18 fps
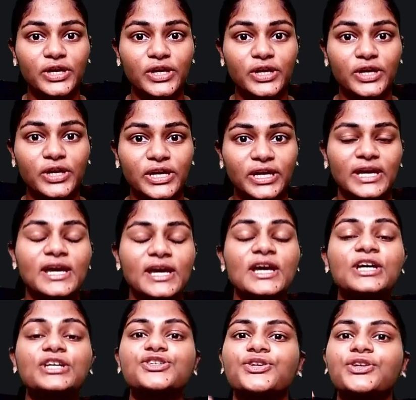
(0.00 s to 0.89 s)
Okay,
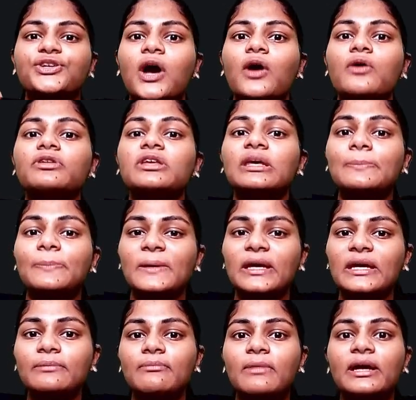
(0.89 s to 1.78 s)
so now
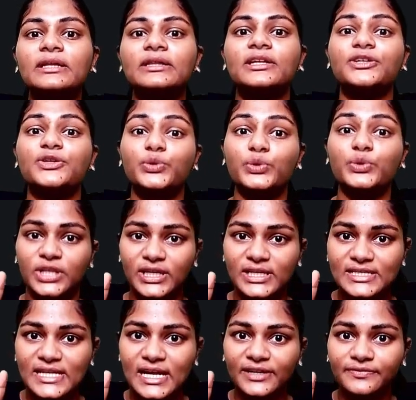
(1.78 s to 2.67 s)
keeping in mind the two
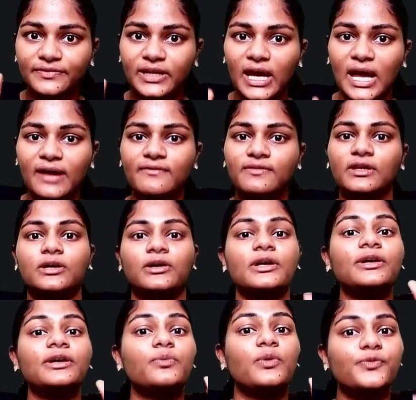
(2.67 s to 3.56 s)
things that we have
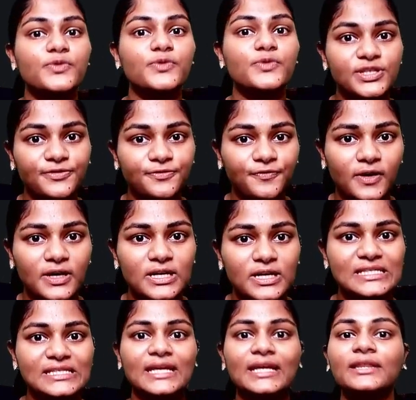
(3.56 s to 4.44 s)
learned, what was the
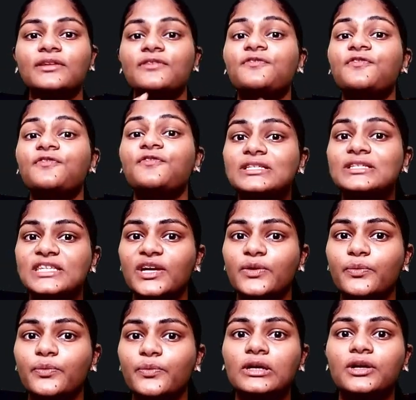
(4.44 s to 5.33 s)
first thing? The first
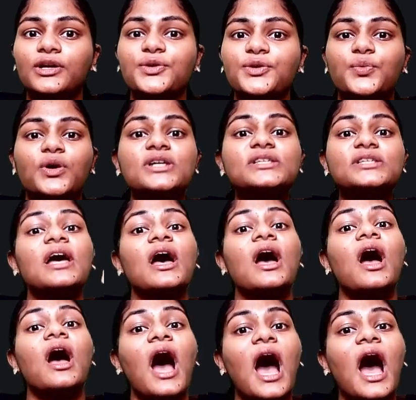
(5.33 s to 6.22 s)
thing we learned was
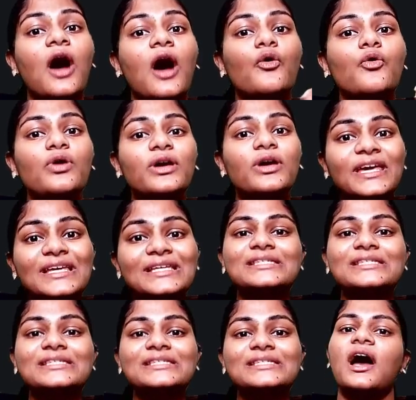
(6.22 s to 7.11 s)
how
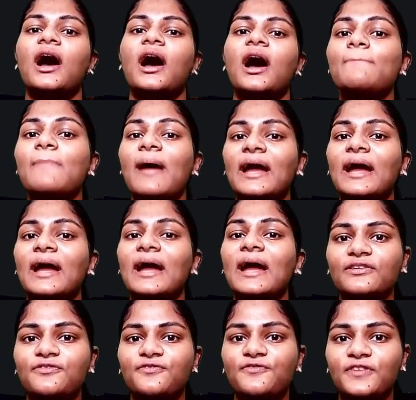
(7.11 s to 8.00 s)
is a
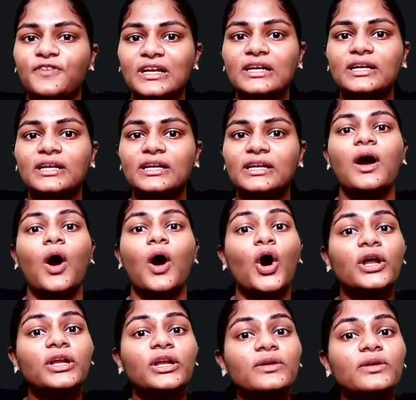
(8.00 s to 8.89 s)
magnetic field,
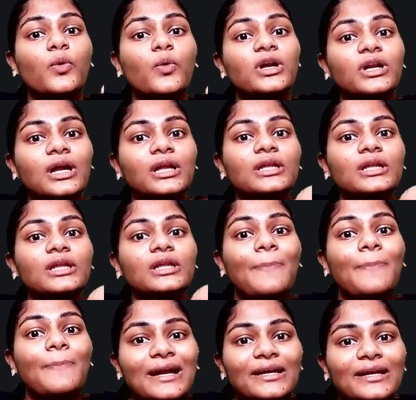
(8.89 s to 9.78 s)
or what are the
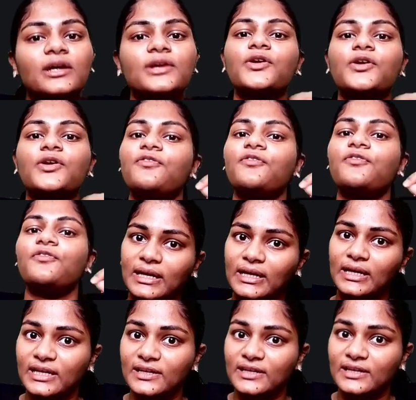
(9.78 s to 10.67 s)
pattern of
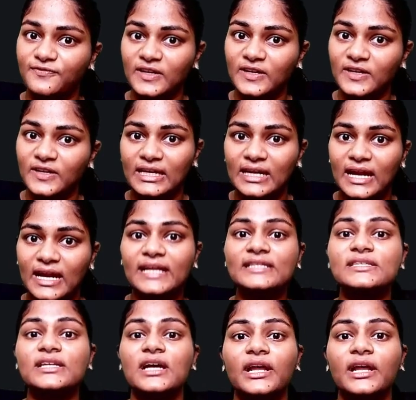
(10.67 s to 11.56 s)
magnetic field
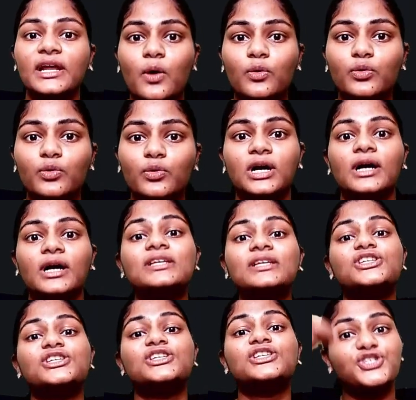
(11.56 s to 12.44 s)
lines around a
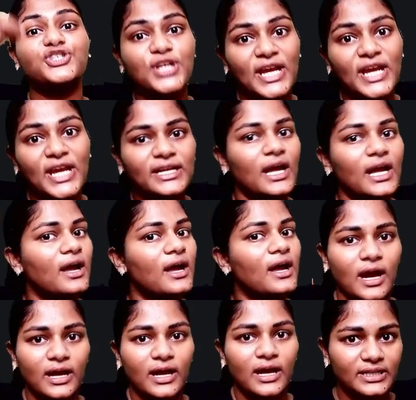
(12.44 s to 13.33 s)
straight
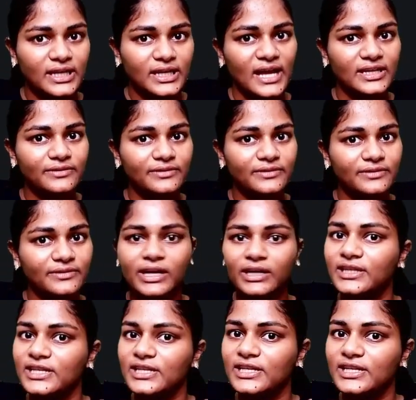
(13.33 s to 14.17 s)
current carrying wire.